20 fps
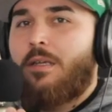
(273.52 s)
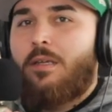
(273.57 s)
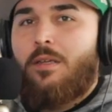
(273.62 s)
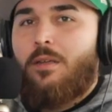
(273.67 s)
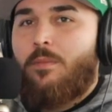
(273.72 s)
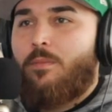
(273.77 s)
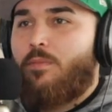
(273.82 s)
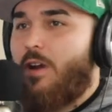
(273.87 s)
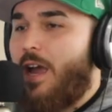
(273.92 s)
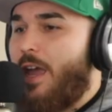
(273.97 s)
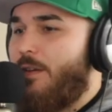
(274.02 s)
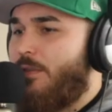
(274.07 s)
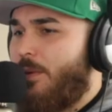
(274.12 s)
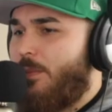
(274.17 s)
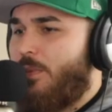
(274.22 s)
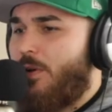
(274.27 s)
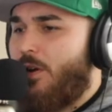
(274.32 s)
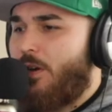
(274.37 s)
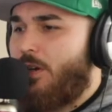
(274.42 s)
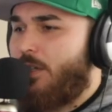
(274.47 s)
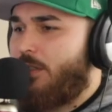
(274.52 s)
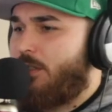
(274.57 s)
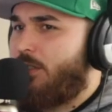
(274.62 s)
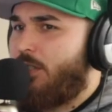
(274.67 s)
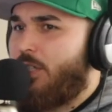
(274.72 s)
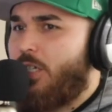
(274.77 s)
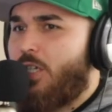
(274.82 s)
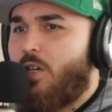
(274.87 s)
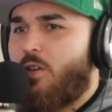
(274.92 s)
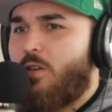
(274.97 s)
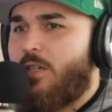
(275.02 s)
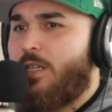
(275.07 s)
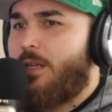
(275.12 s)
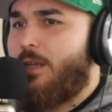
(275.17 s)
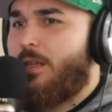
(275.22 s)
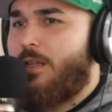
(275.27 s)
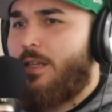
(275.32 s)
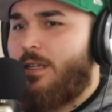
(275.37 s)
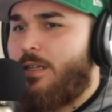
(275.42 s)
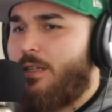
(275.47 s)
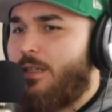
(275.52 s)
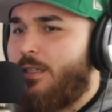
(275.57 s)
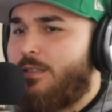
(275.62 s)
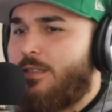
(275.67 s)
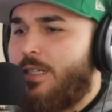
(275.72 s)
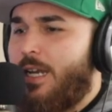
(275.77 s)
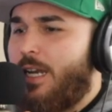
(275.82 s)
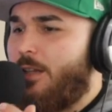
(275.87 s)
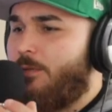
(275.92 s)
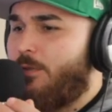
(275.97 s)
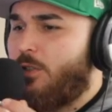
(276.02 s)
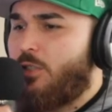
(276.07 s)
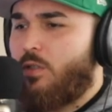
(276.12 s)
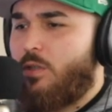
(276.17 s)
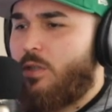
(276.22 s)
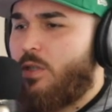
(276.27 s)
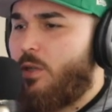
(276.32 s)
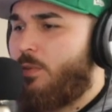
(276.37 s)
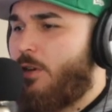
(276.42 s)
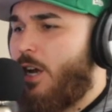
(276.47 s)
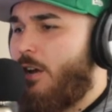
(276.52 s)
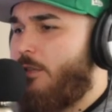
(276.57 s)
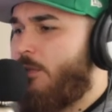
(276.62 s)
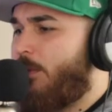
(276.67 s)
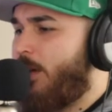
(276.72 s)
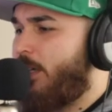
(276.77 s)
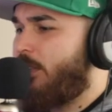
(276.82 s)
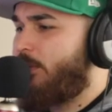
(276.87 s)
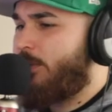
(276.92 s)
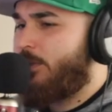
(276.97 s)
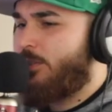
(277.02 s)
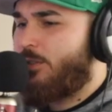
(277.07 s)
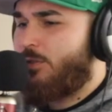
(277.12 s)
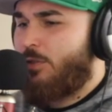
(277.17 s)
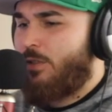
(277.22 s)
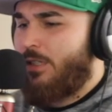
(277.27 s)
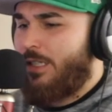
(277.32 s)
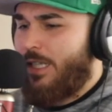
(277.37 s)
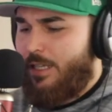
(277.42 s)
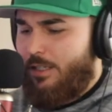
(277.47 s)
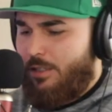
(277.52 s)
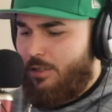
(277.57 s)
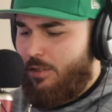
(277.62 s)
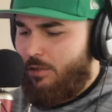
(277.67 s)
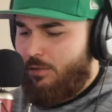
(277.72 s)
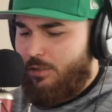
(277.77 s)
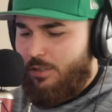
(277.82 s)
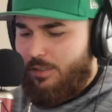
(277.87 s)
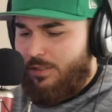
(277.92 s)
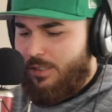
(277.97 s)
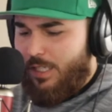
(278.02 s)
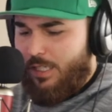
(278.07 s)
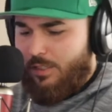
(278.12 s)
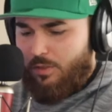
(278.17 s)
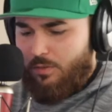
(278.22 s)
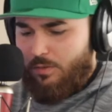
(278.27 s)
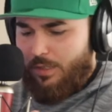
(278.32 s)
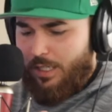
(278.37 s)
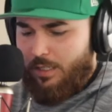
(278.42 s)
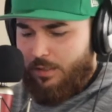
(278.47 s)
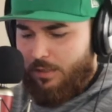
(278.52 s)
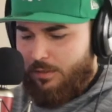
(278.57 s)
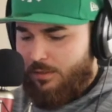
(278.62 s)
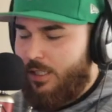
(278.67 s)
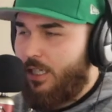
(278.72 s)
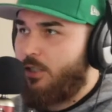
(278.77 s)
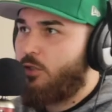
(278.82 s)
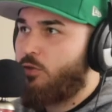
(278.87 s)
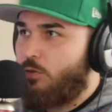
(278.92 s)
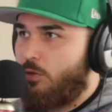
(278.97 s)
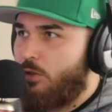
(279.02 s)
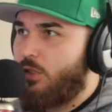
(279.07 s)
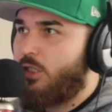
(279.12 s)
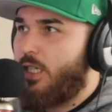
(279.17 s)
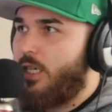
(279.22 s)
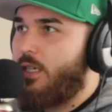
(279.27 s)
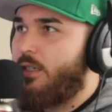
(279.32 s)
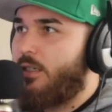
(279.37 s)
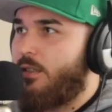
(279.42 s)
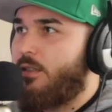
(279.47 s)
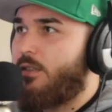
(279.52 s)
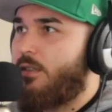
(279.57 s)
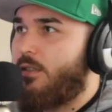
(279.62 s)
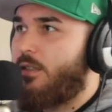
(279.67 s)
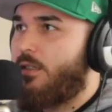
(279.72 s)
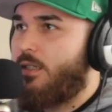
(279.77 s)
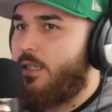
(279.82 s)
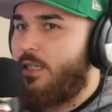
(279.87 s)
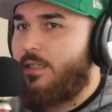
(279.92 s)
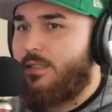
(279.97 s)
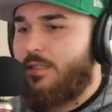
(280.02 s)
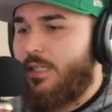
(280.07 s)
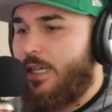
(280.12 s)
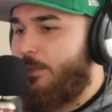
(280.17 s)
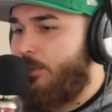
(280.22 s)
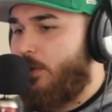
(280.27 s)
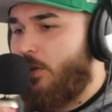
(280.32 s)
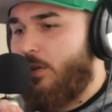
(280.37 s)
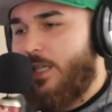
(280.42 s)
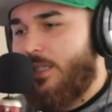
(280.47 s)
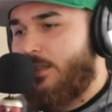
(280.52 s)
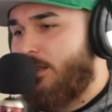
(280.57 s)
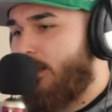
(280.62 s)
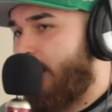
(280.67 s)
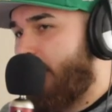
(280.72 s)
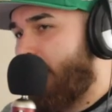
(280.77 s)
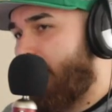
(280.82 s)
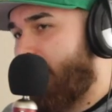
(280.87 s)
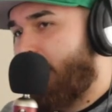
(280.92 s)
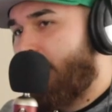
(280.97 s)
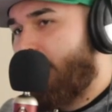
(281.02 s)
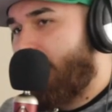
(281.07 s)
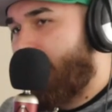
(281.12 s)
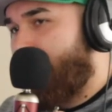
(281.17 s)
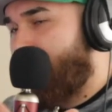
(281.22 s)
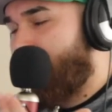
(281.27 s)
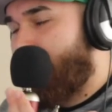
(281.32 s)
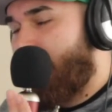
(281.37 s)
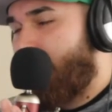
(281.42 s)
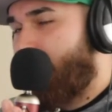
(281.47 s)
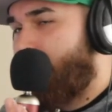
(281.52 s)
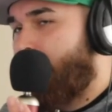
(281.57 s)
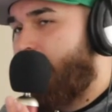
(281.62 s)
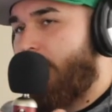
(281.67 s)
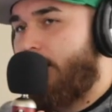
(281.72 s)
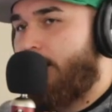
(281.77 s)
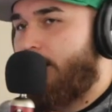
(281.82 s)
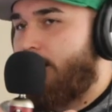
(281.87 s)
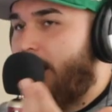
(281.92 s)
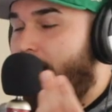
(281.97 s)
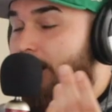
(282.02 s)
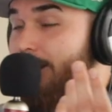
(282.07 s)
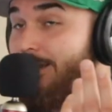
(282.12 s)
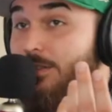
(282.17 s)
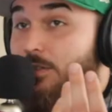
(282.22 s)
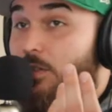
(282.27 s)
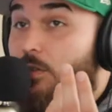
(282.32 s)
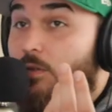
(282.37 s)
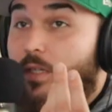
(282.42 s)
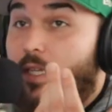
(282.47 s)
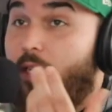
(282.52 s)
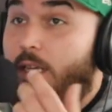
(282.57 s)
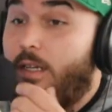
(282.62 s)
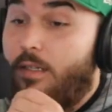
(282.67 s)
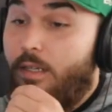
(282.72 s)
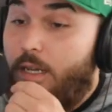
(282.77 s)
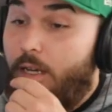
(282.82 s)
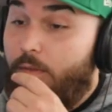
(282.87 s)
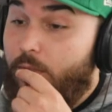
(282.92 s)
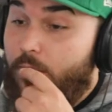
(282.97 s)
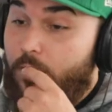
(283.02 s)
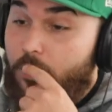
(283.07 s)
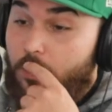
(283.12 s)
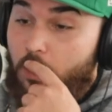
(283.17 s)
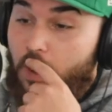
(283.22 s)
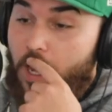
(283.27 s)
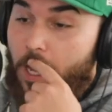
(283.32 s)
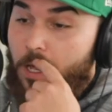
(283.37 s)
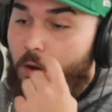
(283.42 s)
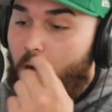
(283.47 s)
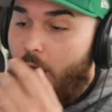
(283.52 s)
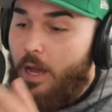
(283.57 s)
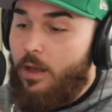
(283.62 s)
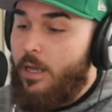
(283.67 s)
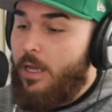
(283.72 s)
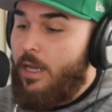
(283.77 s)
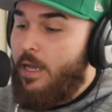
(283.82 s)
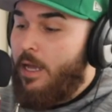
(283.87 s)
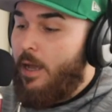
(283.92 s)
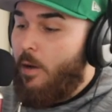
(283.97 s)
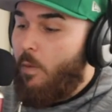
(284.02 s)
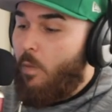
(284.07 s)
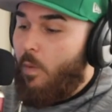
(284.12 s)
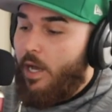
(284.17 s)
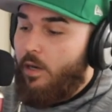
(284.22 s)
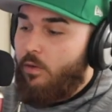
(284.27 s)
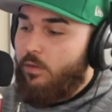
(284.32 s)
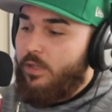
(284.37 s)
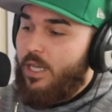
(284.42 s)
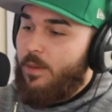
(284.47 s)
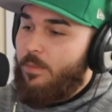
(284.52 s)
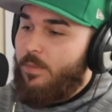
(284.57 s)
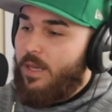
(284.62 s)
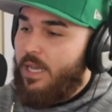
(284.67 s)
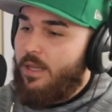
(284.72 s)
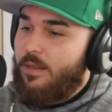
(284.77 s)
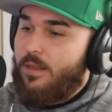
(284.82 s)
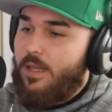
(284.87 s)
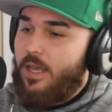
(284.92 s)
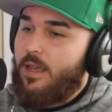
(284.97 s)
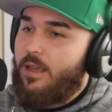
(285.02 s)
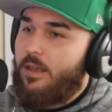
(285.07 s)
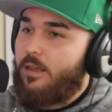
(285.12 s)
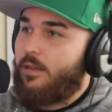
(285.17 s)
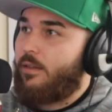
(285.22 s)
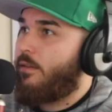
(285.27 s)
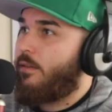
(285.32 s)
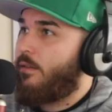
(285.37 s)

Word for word: private parts, you know, and, and, it's not even showing their private parts, but it's showing like you know just sexual like sexual shit, mm-hmm. and it's like, bro, that's not that's not right. I just don't get it. I really don't. I don't. I, why don't they ban that?